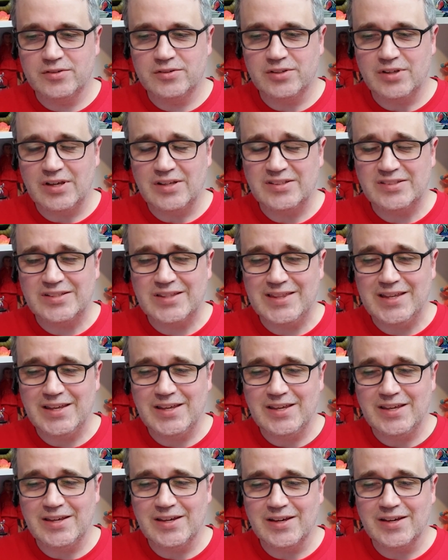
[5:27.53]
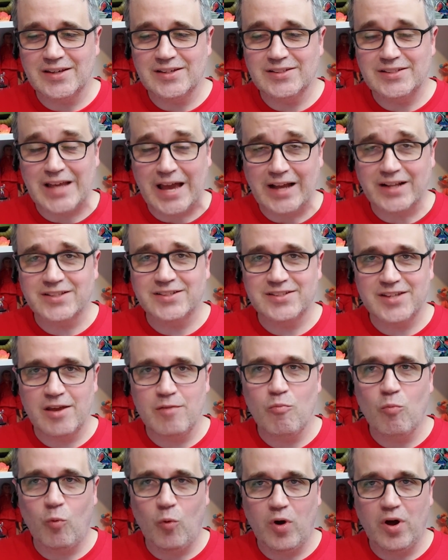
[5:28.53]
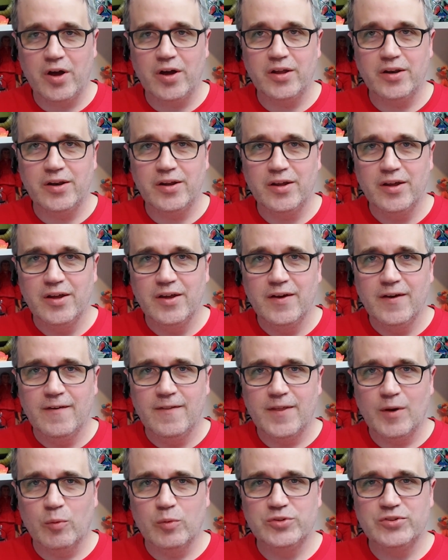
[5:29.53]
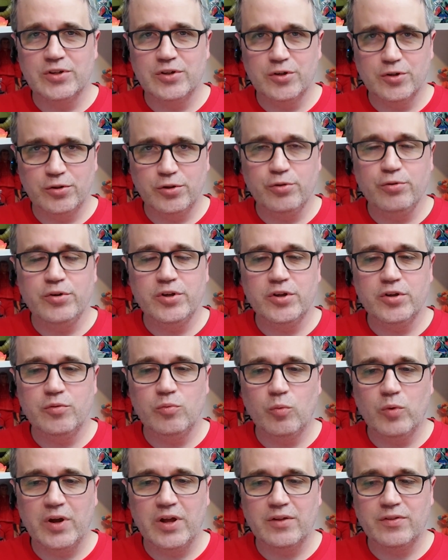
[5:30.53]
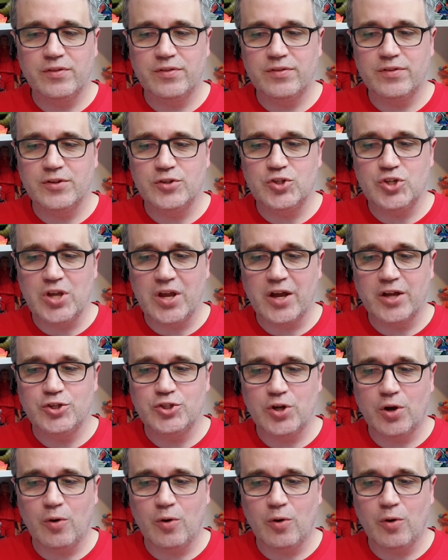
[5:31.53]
it's the exact same one that was included with the G.I. Joe